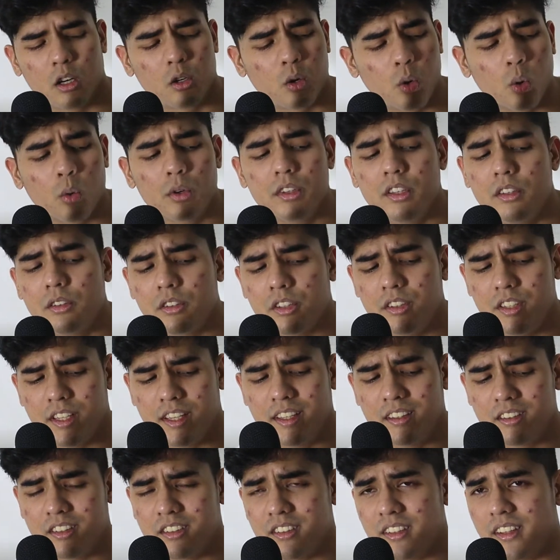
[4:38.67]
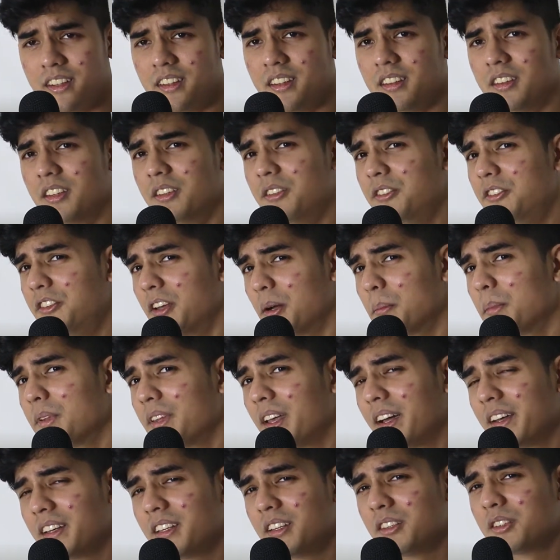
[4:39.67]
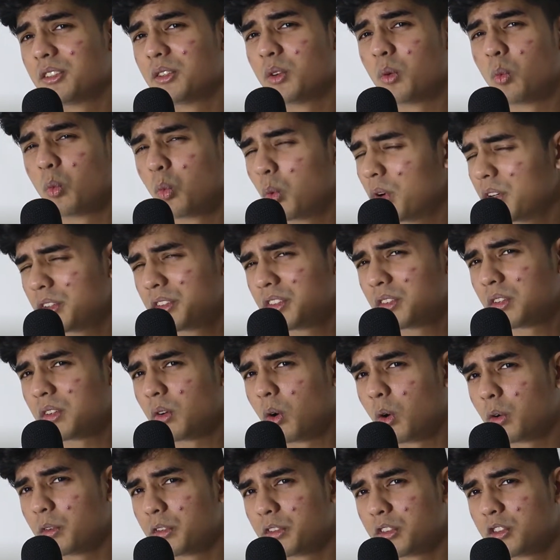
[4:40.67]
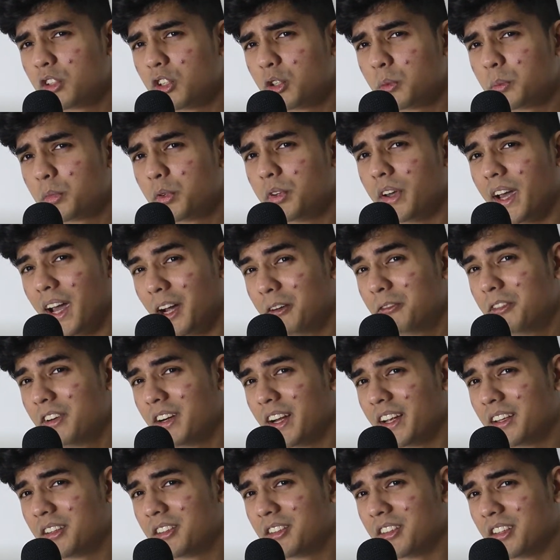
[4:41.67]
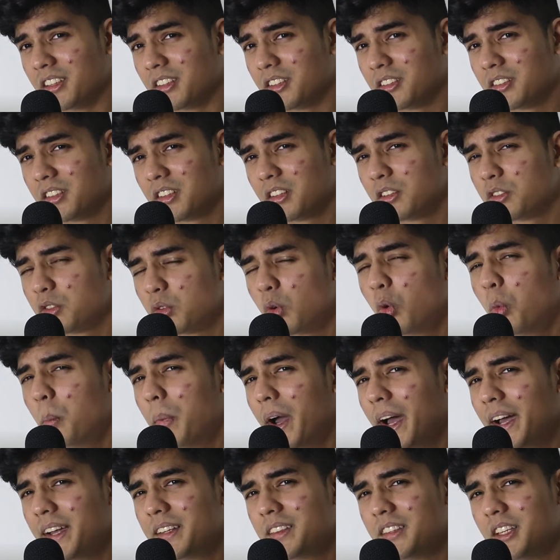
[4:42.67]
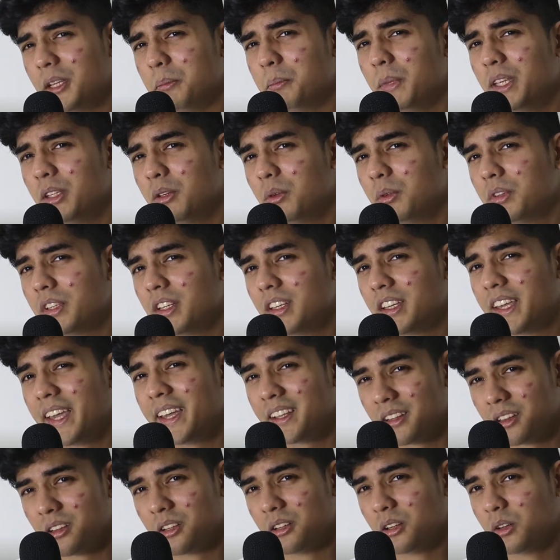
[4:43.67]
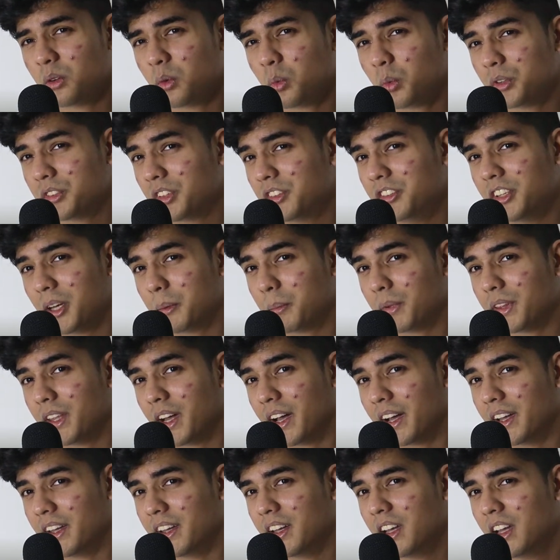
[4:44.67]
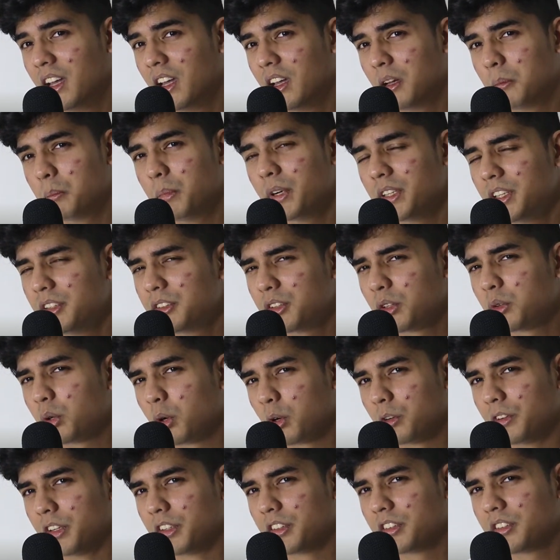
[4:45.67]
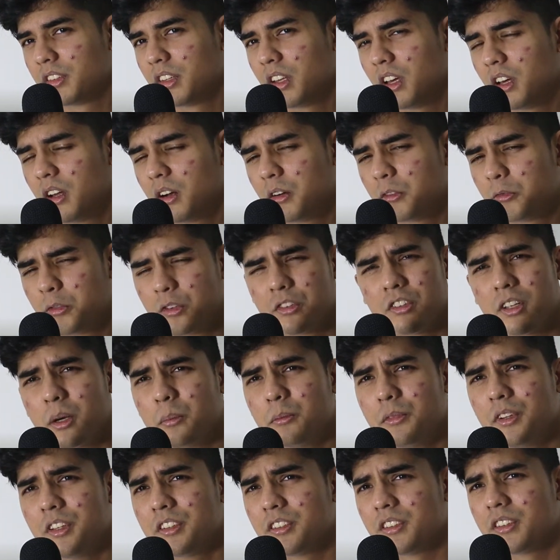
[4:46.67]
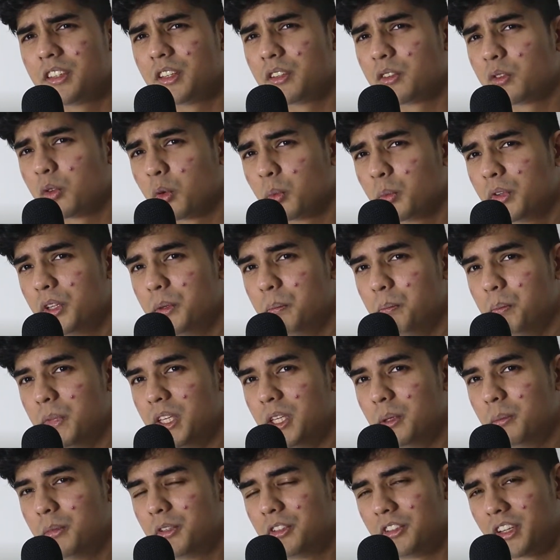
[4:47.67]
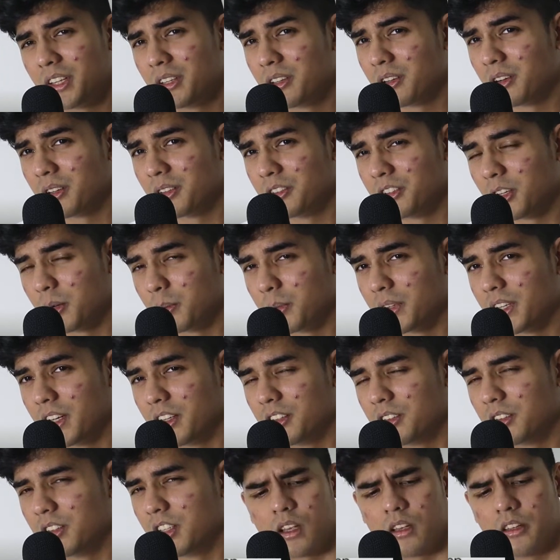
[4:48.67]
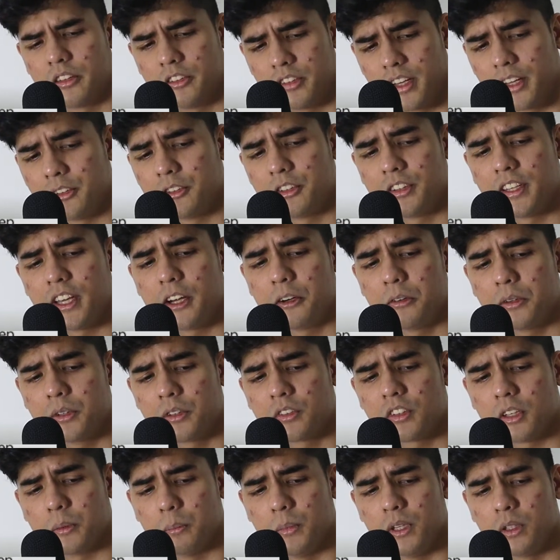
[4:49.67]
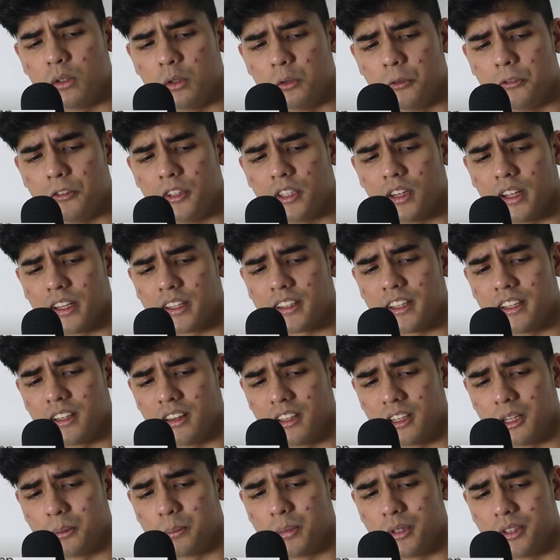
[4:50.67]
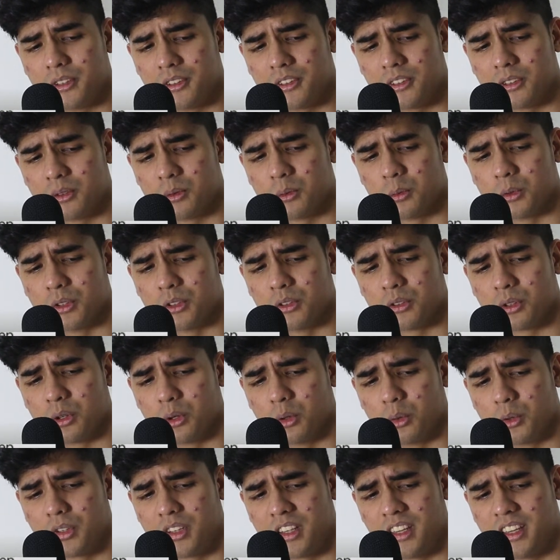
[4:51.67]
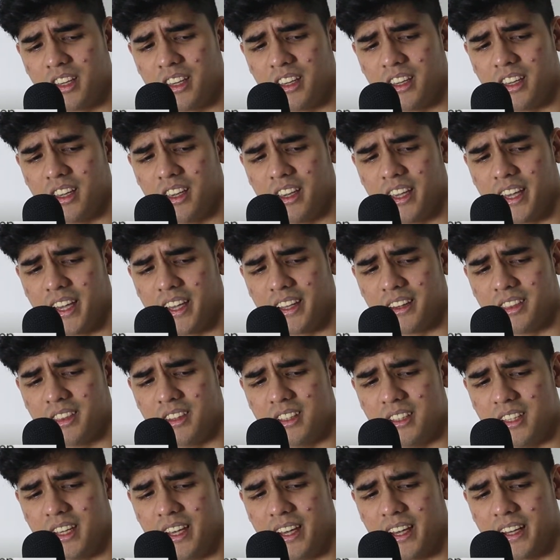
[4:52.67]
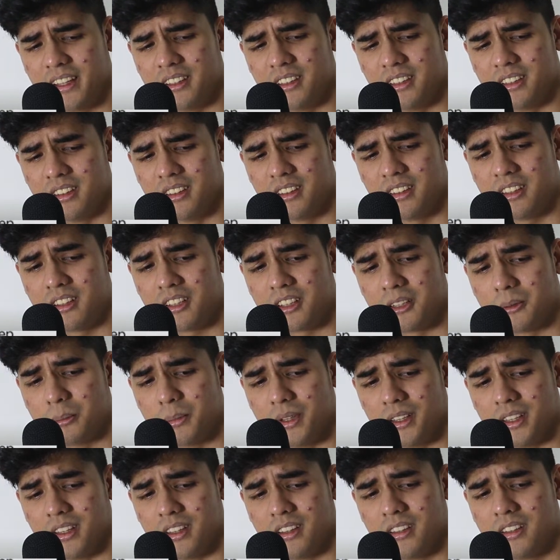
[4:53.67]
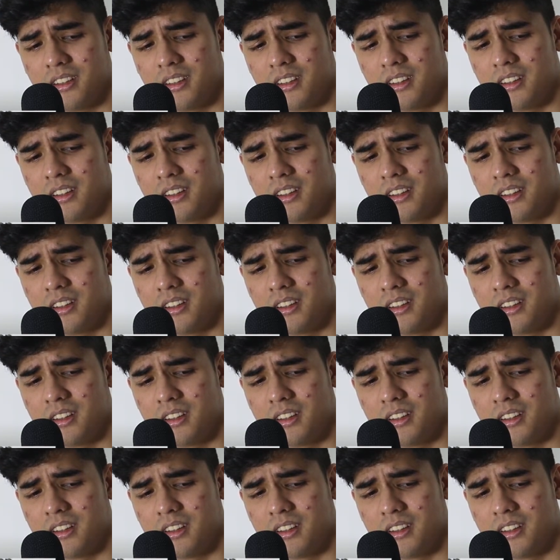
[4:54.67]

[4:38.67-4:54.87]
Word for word: According to the internet, the Gemini is the worst horoscope to ever exist, so bad they'd make you think Hitler was a Gemini, but he's a Taurus. For some reason there's so many memes shedding on Geminis. Sagittarius can make you feel like killing a person was okay and they had it coming.